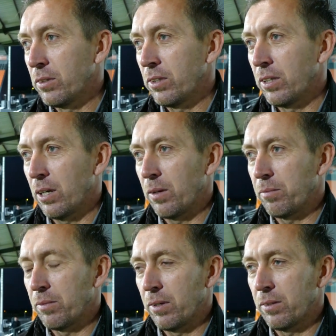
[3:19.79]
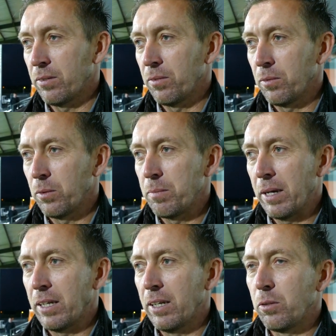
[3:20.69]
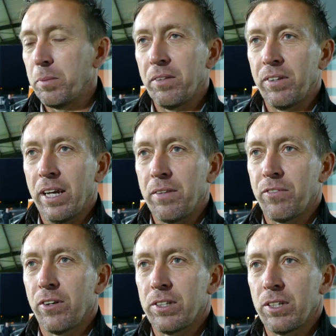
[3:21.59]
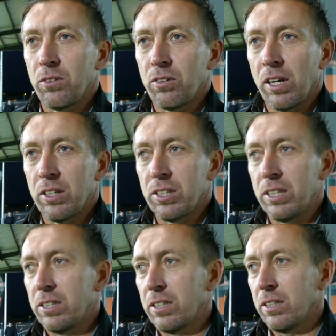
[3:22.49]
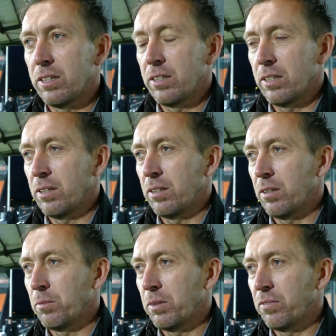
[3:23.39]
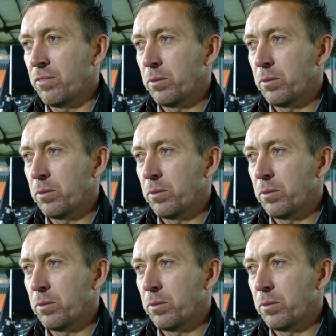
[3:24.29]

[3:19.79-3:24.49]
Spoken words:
You know, we made a little bit of a name for ourselves last season, and we've